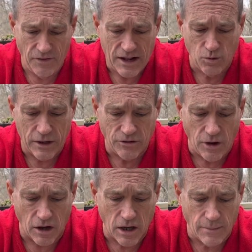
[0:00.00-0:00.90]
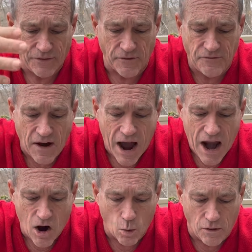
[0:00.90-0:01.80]
That's what it's talking about. The
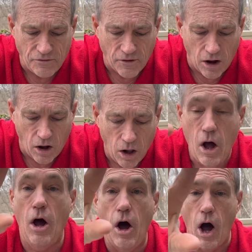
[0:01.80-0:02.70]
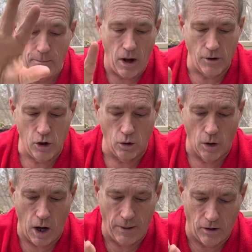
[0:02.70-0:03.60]
fire will fall upon who?
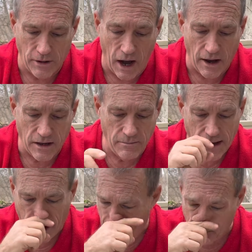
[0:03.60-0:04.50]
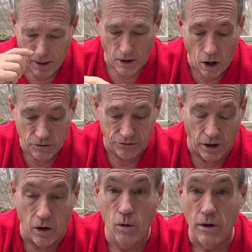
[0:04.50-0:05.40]
Upon Gog and Magog, but
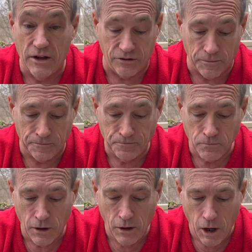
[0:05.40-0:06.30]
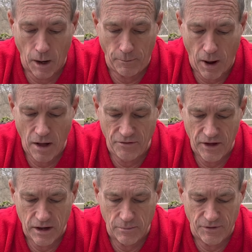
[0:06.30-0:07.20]
also, listen, upon
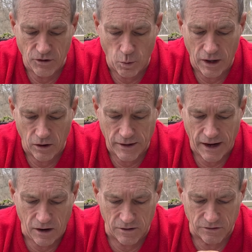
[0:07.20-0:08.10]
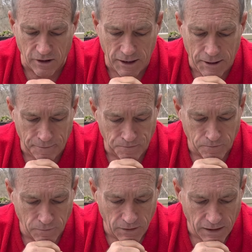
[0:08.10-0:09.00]
them that dwell carelessly
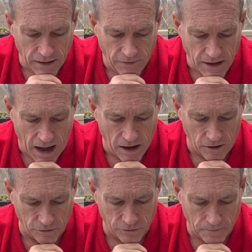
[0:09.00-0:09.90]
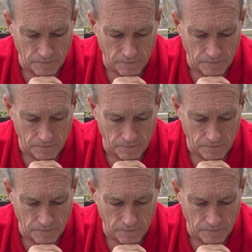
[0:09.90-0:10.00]
in the isles.